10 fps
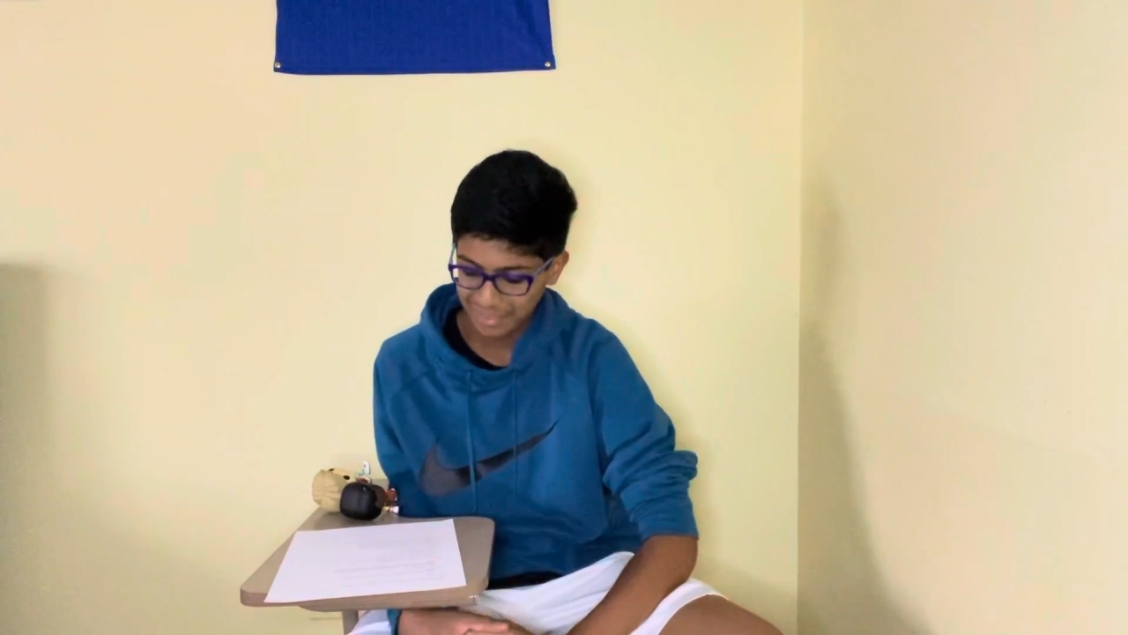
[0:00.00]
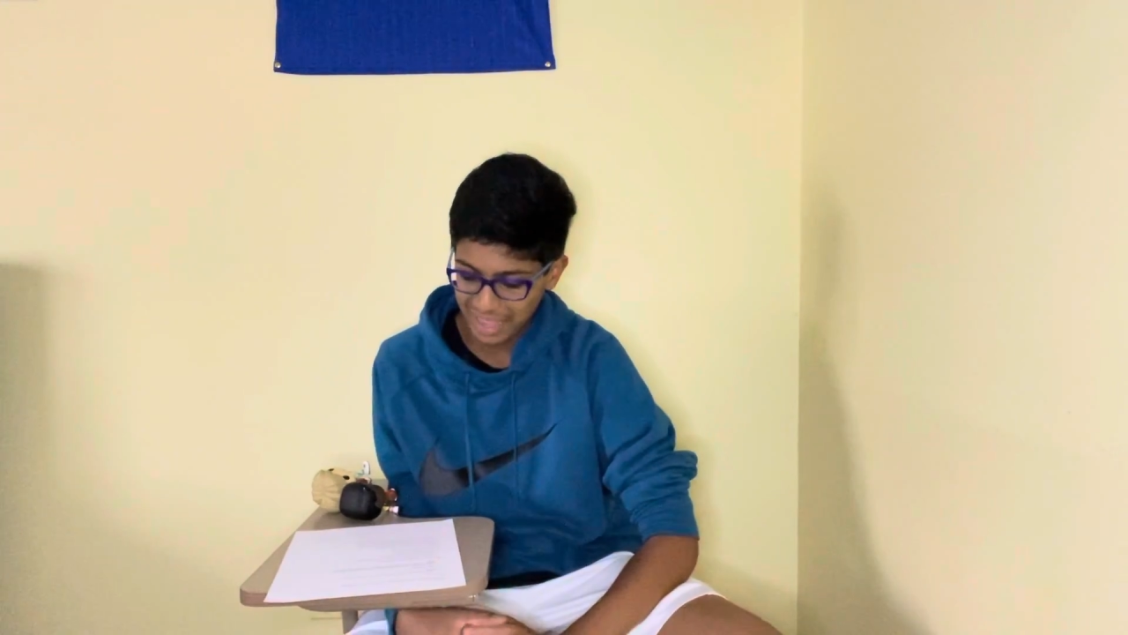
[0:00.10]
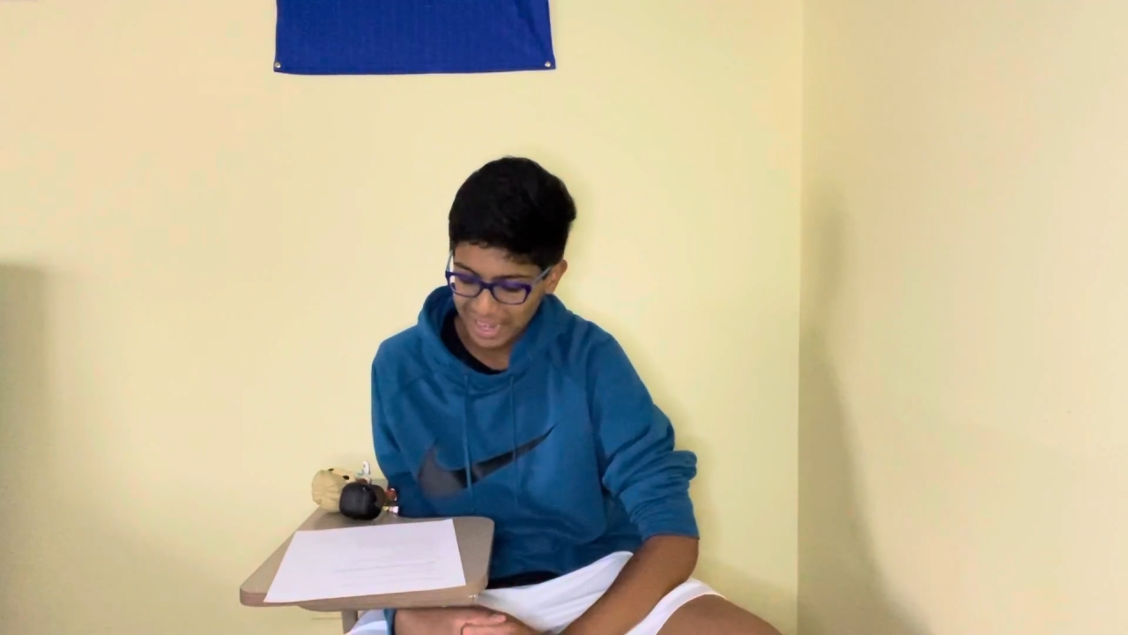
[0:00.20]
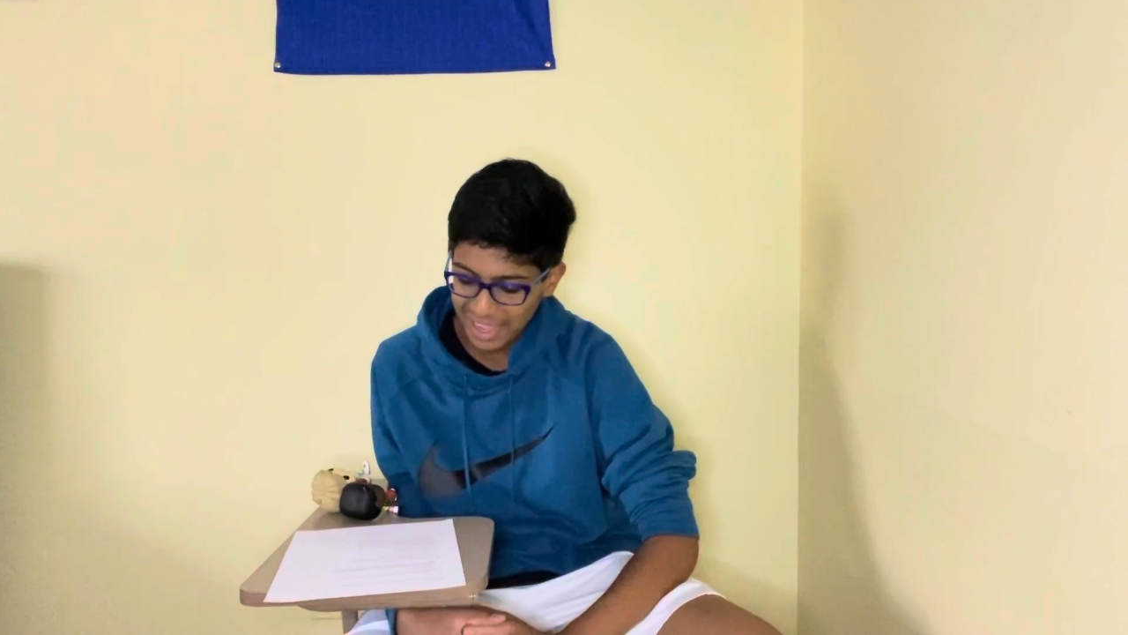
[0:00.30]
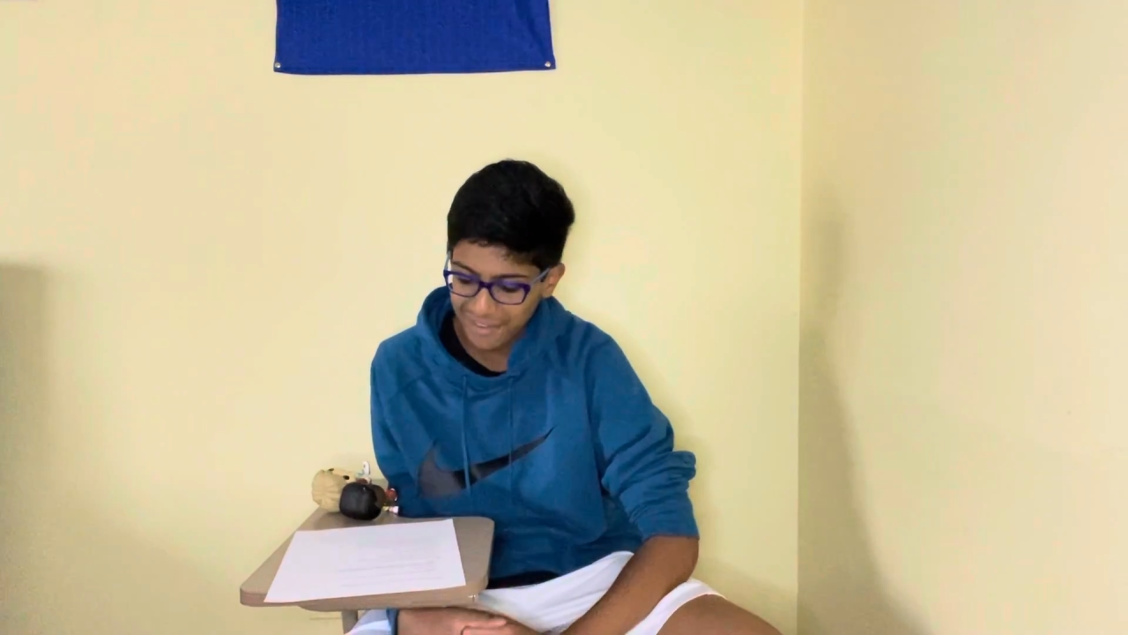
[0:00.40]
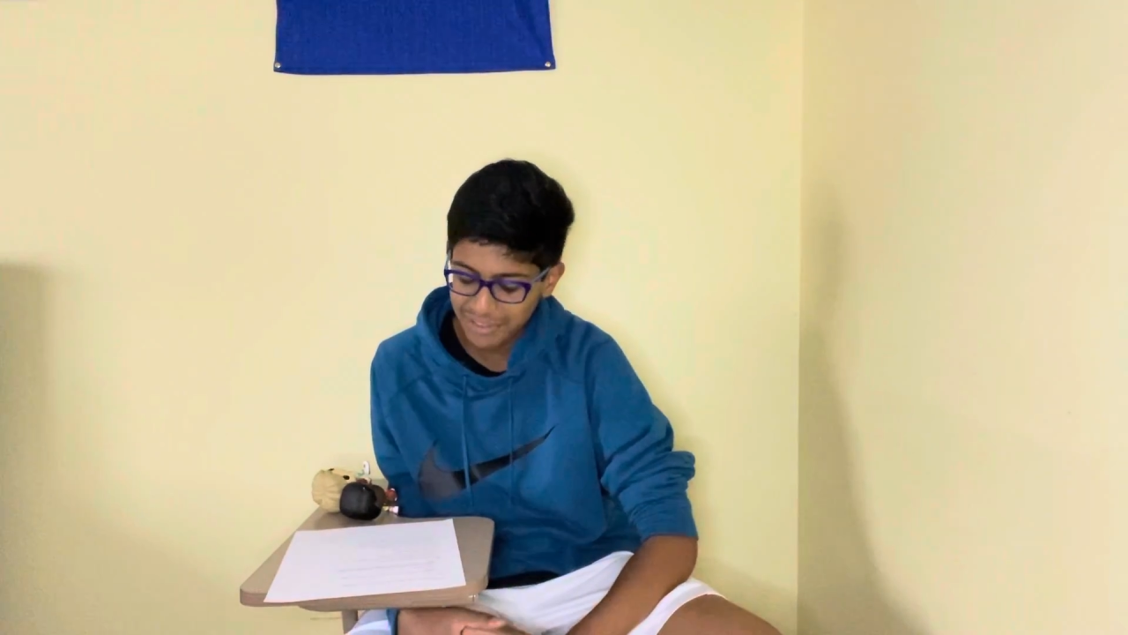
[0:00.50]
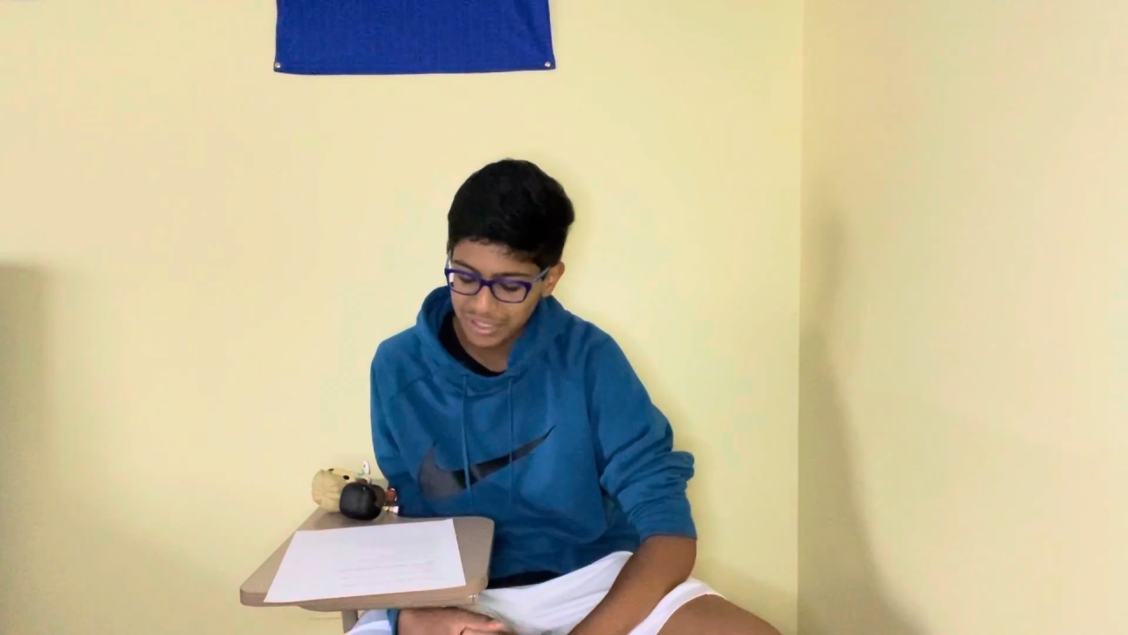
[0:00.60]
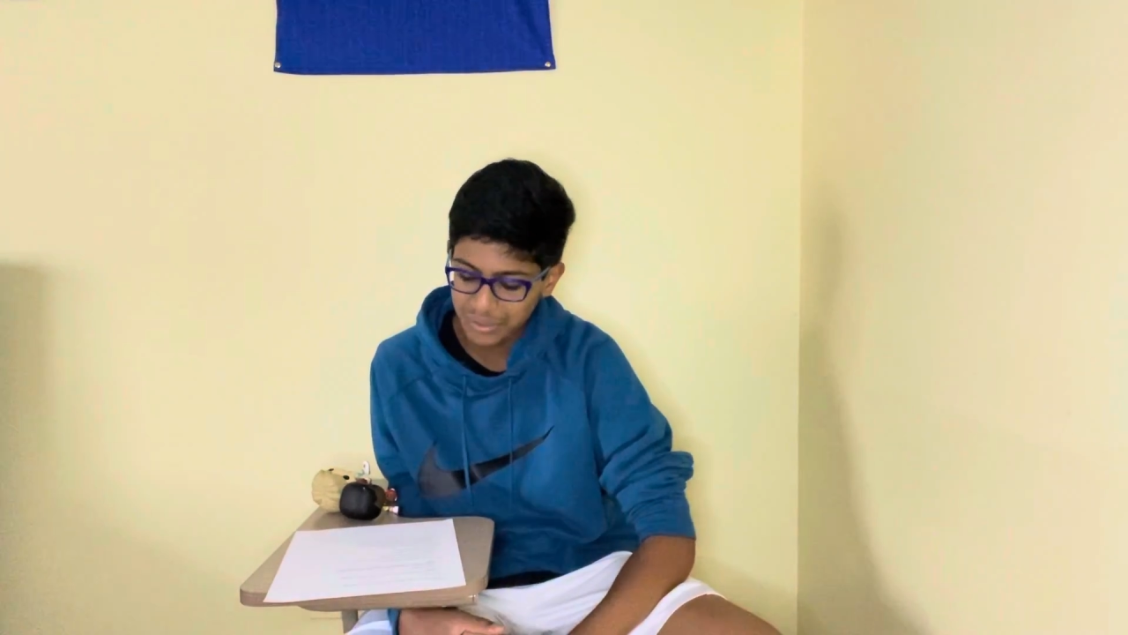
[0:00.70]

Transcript: and he averaged